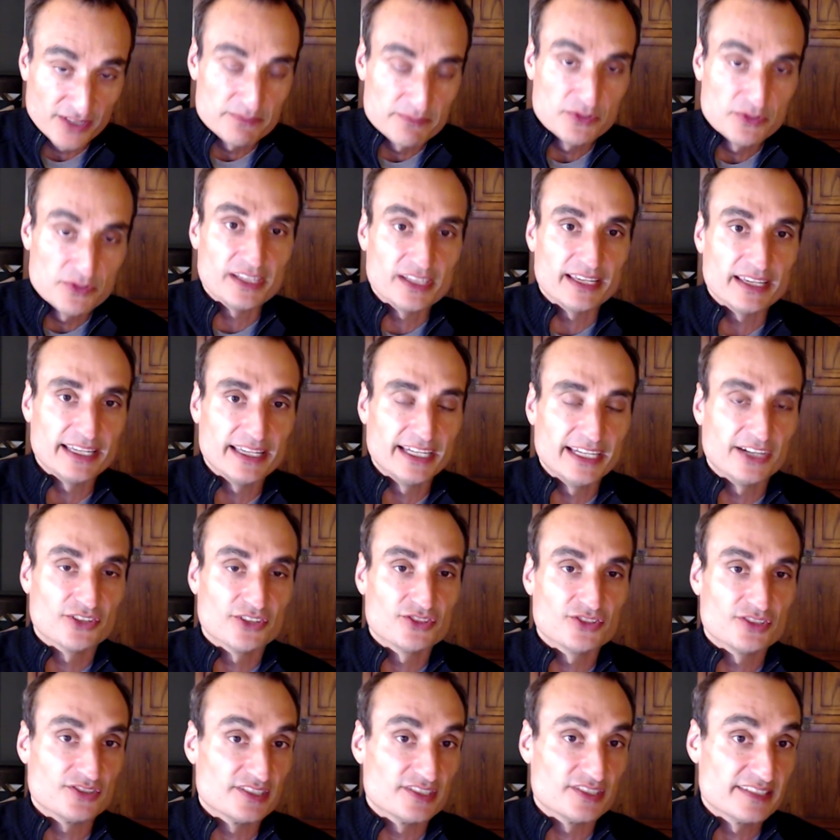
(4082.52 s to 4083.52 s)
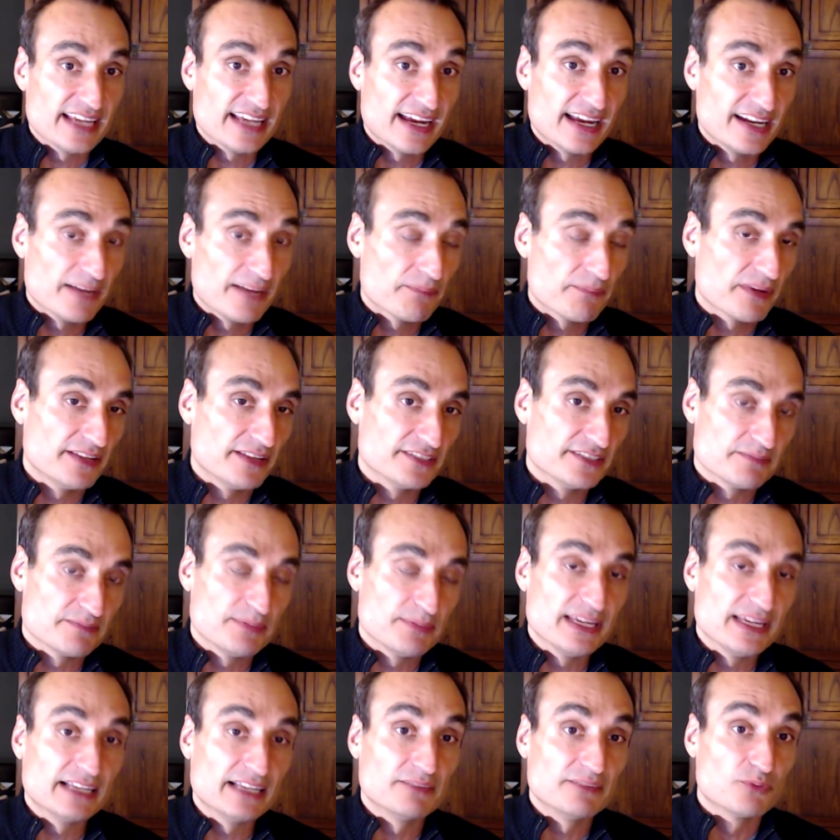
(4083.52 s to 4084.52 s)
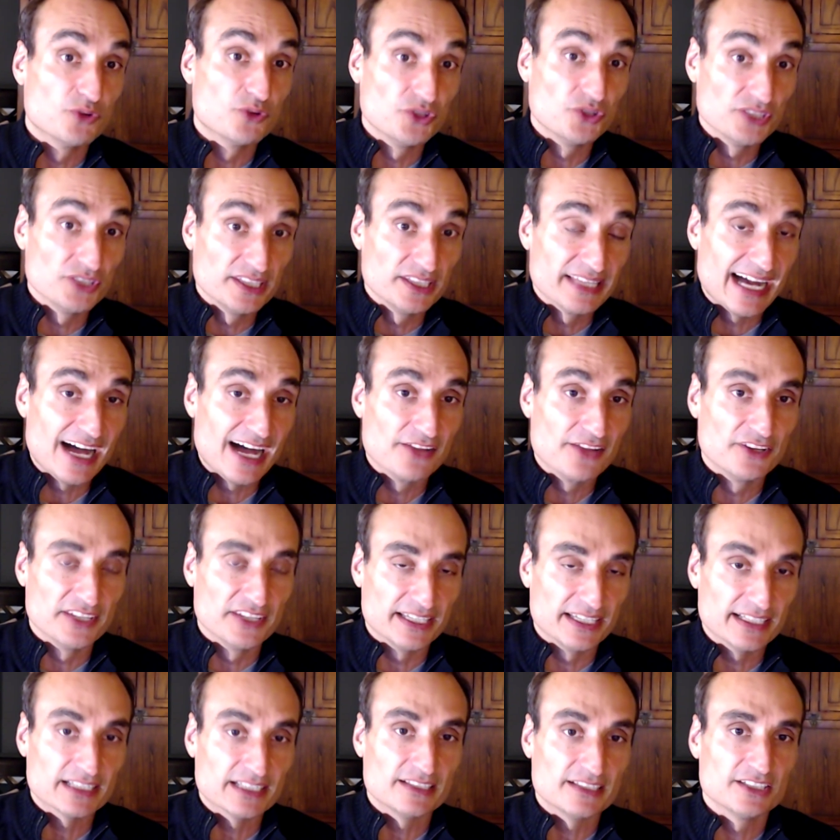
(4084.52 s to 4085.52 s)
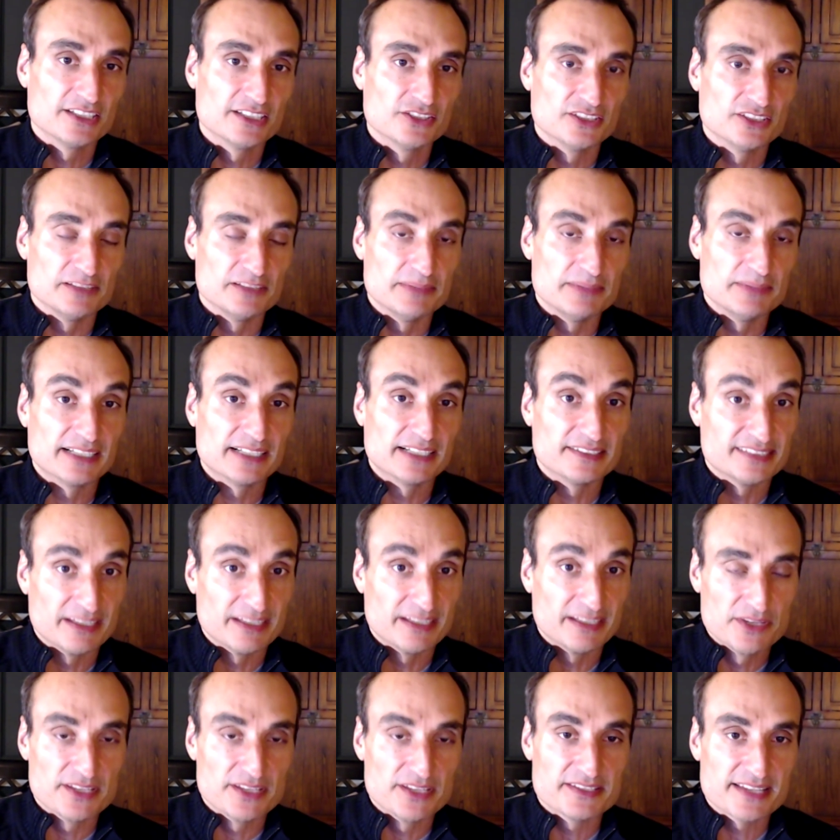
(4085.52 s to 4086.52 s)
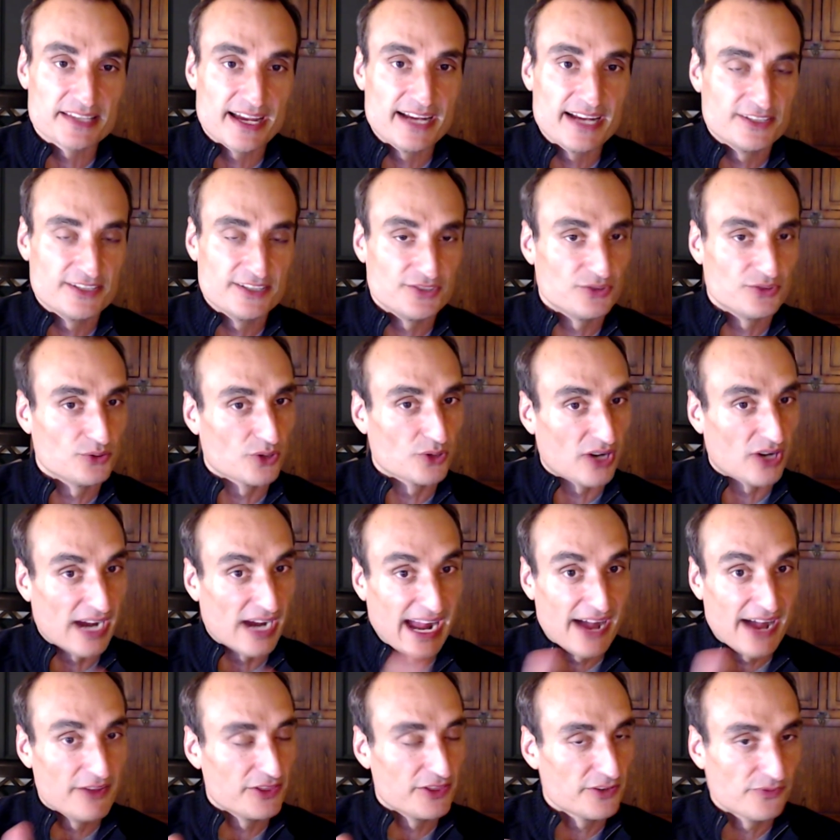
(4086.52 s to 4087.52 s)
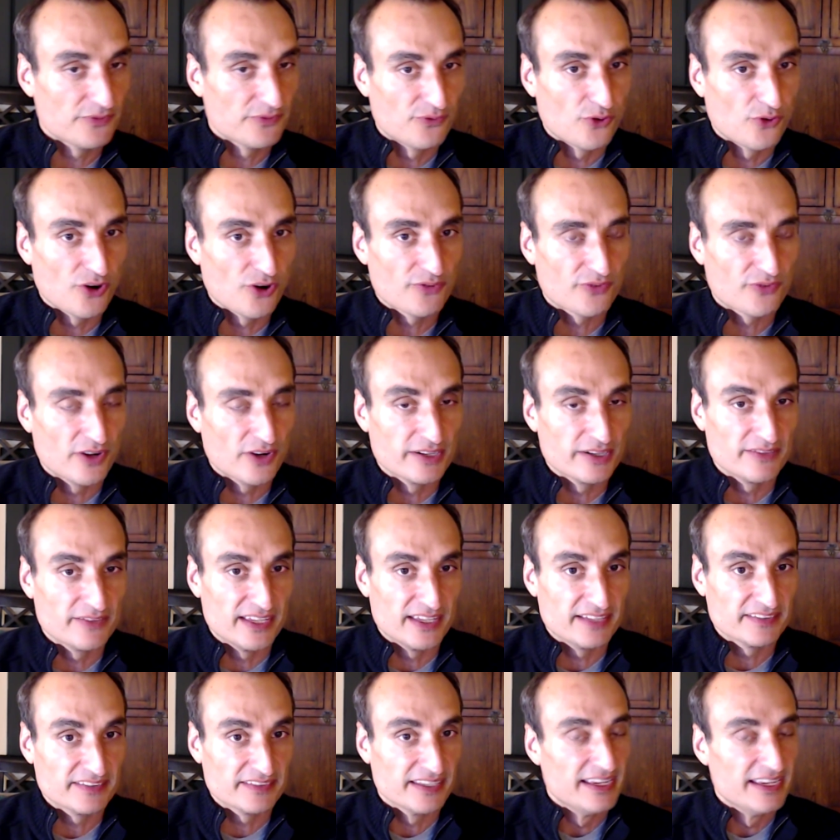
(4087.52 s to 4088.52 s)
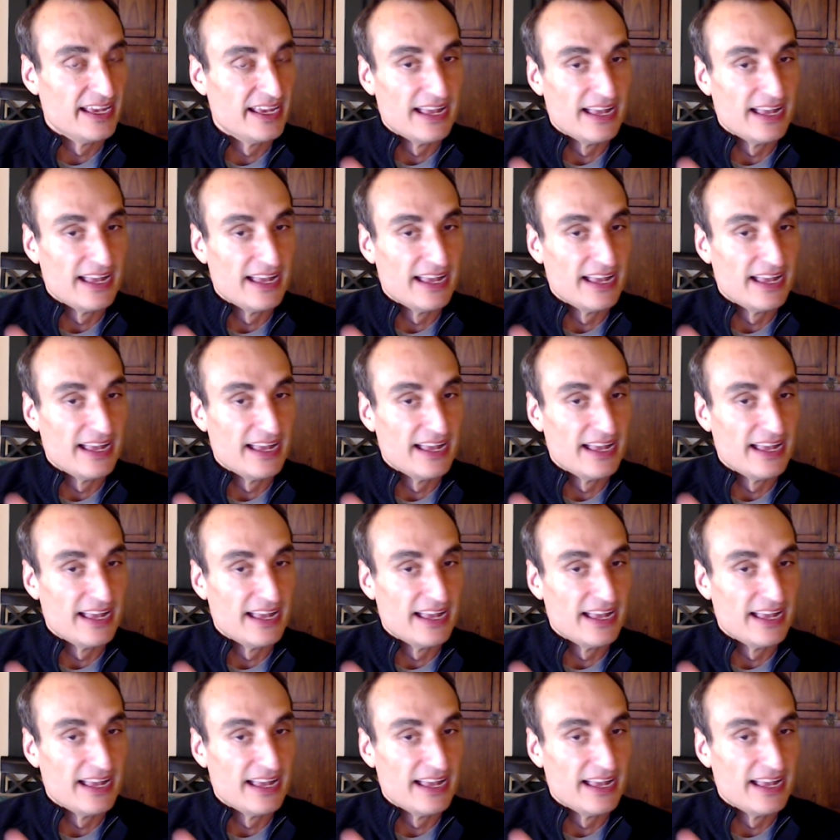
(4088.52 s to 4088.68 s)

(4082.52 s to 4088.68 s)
community here to stand up and speak really loudly and clearly, because some of the scientists who are out the forefront of this,